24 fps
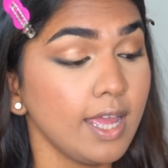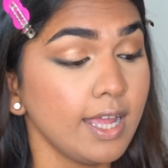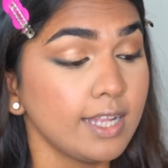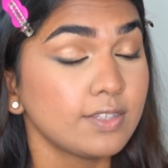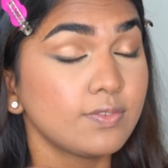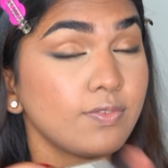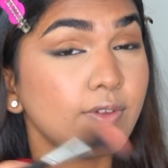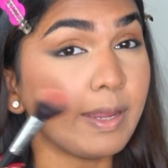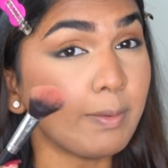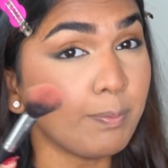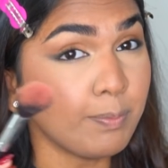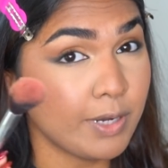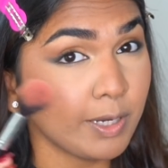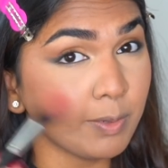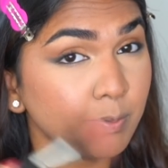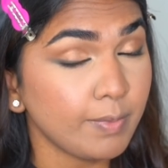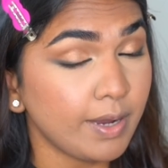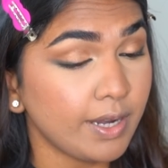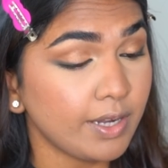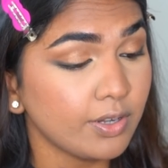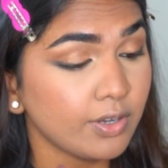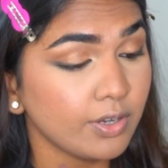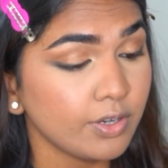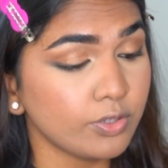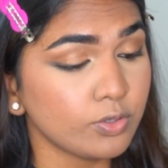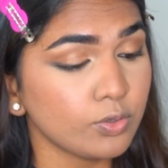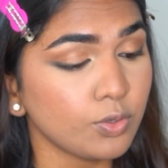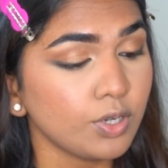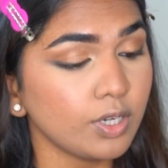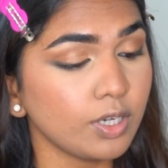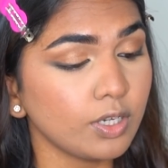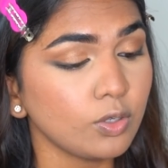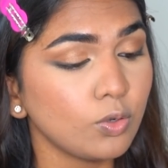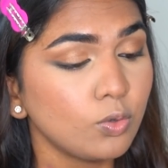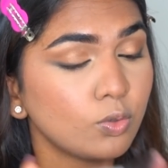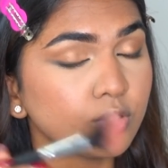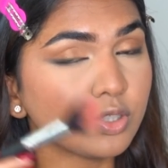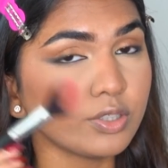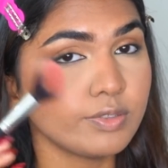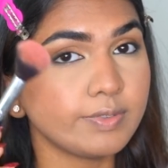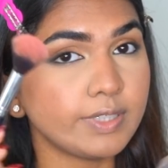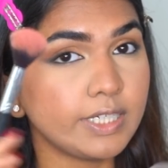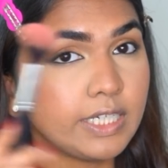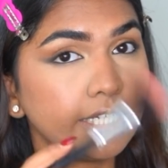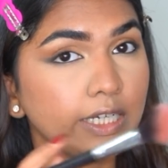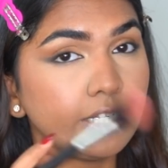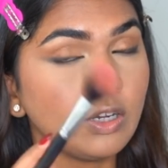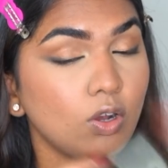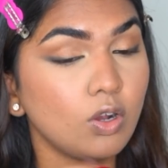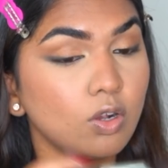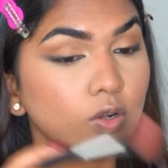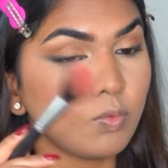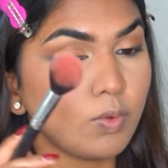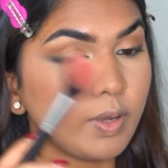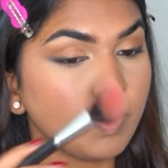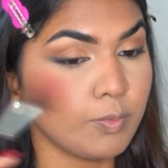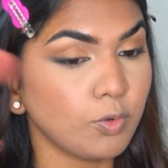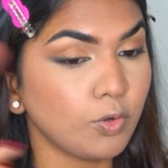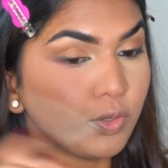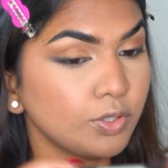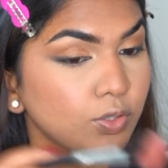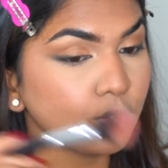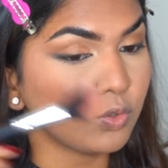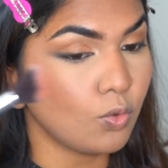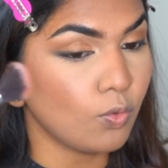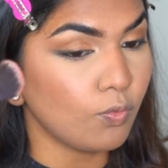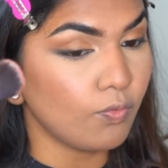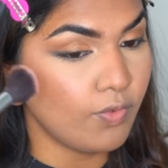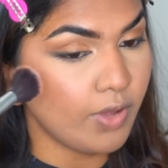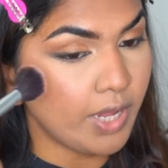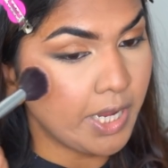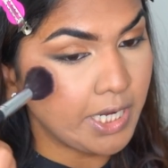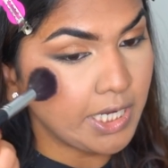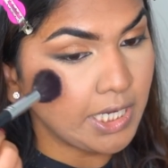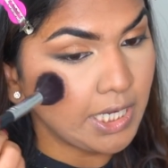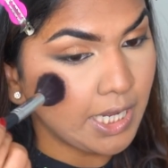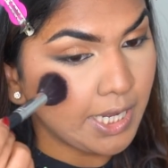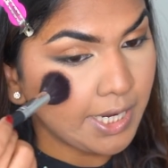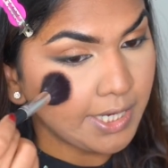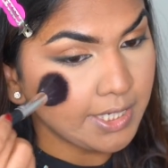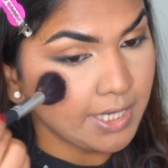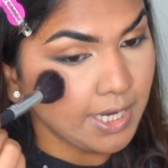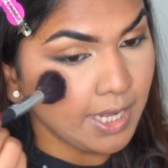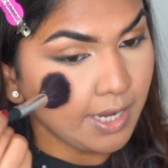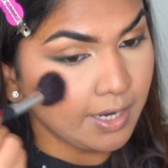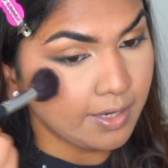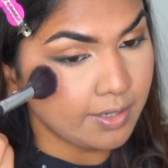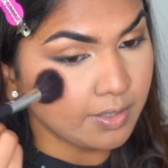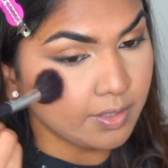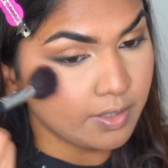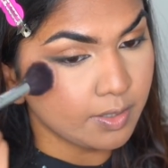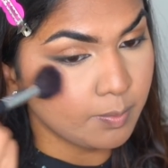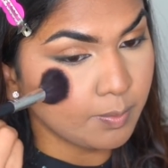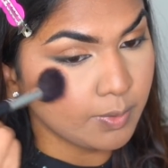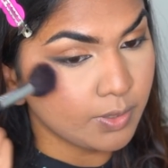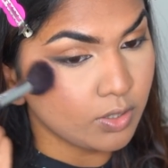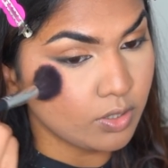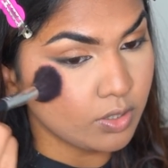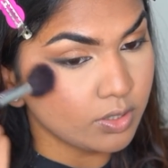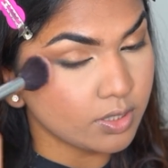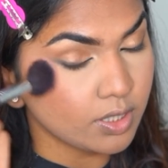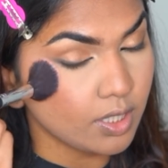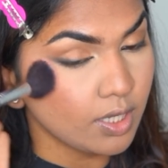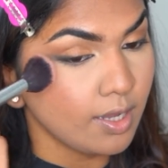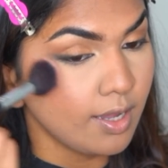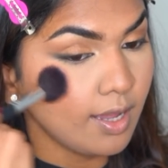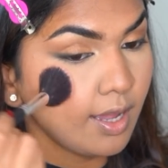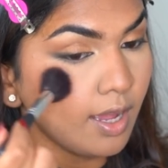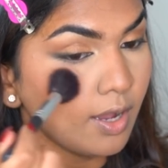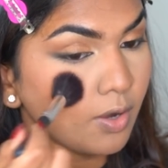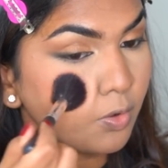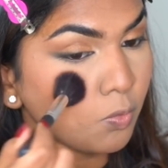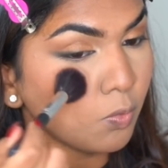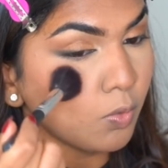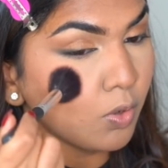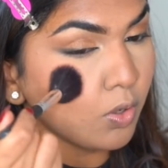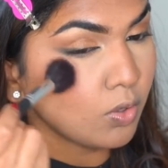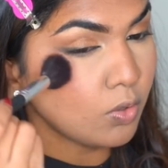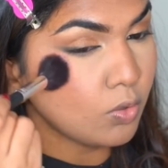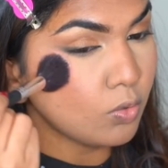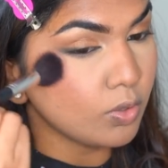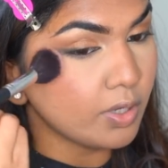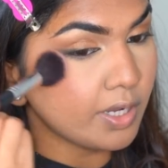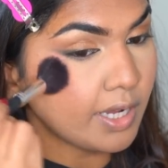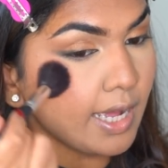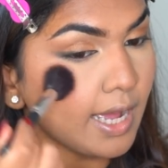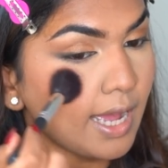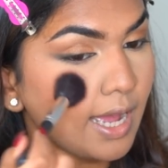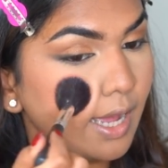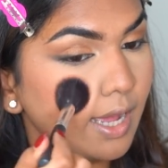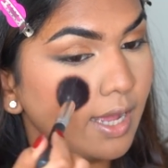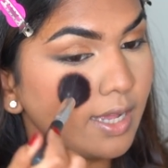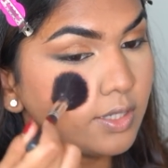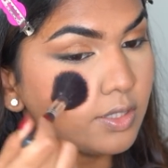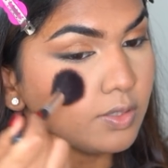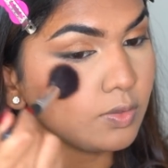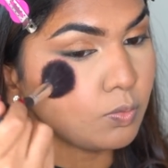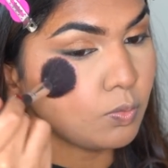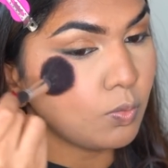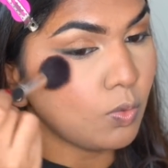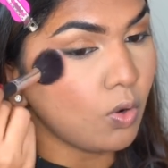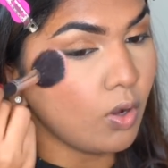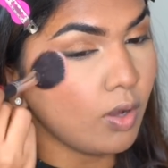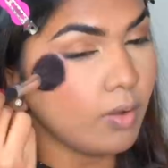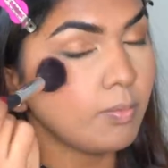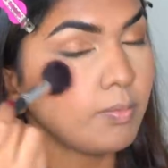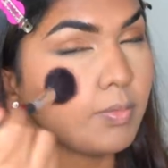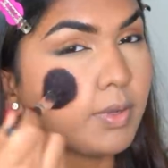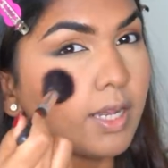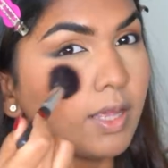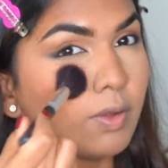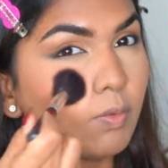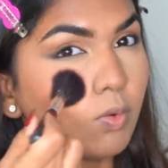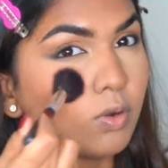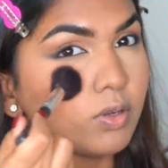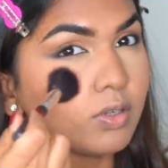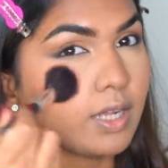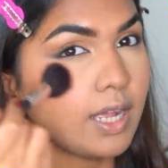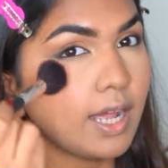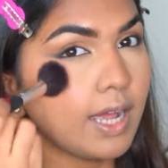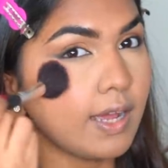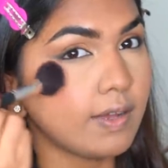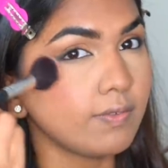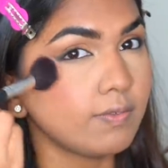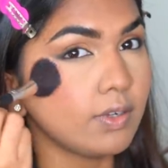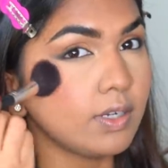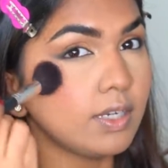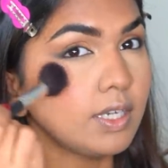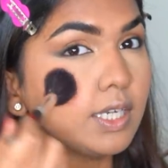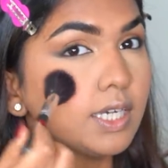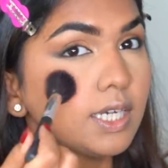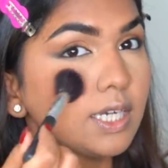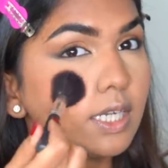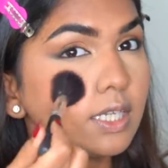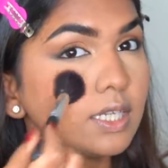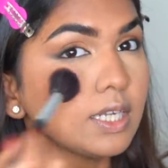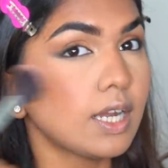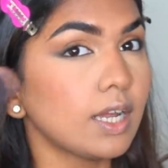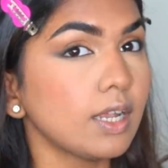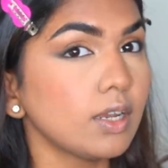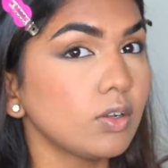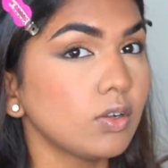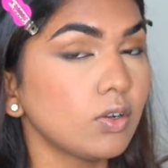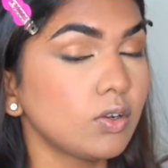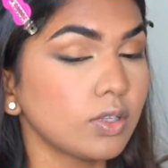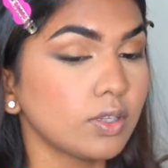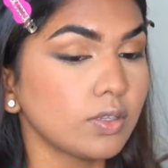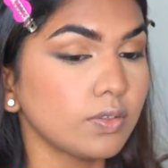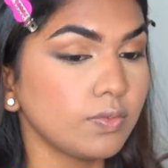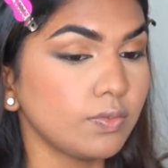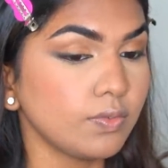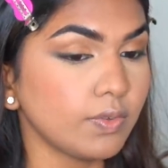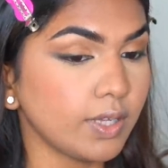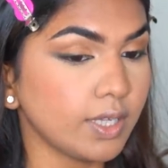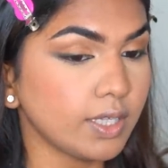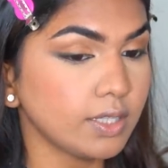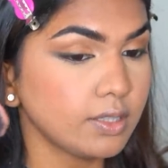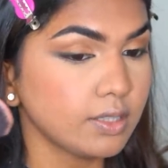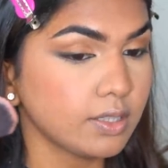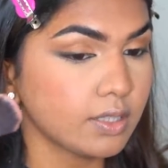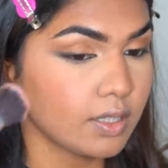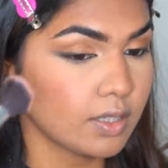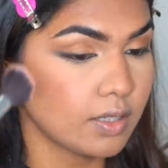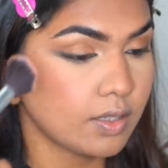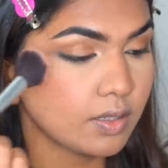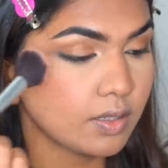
it's very pigmented so it goes a really long way i'm going to go very light handed because i don't want to look as warm but i want to have a little color on the face